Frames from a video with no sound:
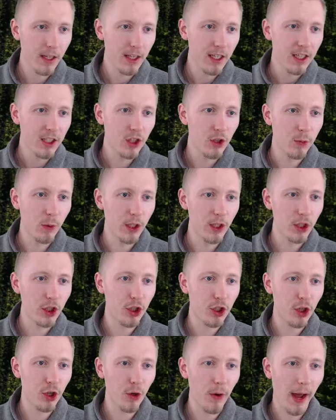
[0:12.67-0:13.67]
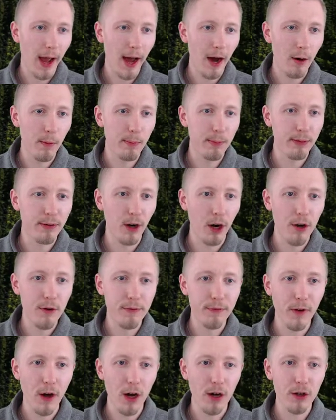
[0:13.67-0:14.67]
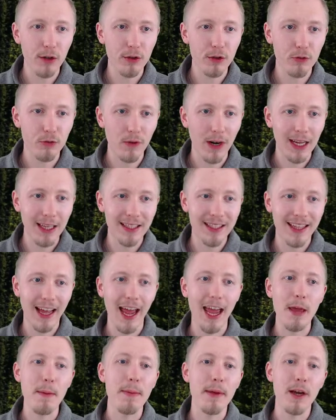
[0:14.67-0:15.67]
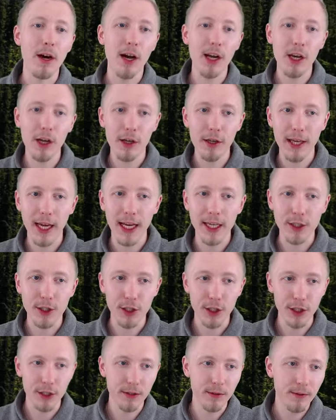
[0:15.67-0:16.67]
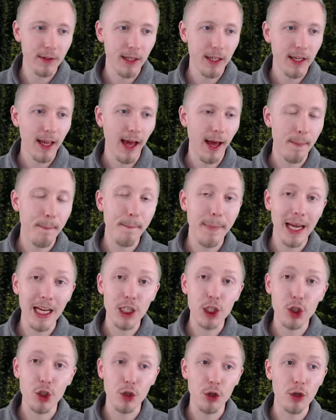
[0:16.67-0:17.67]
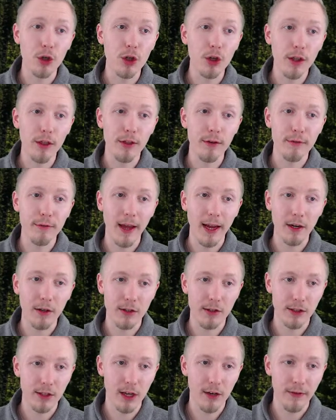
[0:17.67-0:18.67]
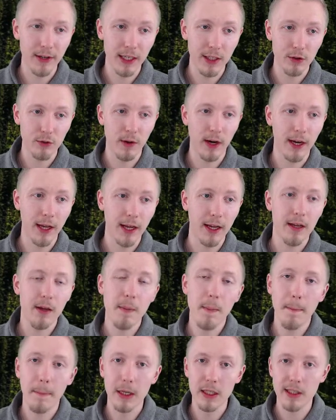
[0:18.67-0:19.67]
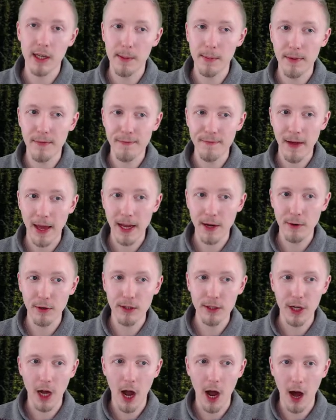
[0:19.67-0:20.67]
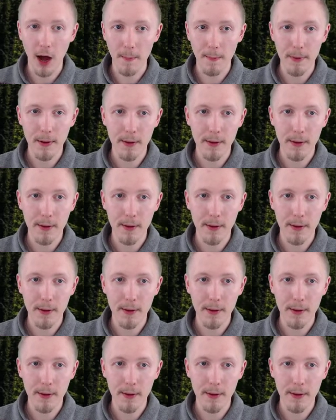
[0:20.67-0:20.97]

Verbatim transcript: Switch to our profiles REST API location and make sure the Vagrant server is running by typing vagrant up.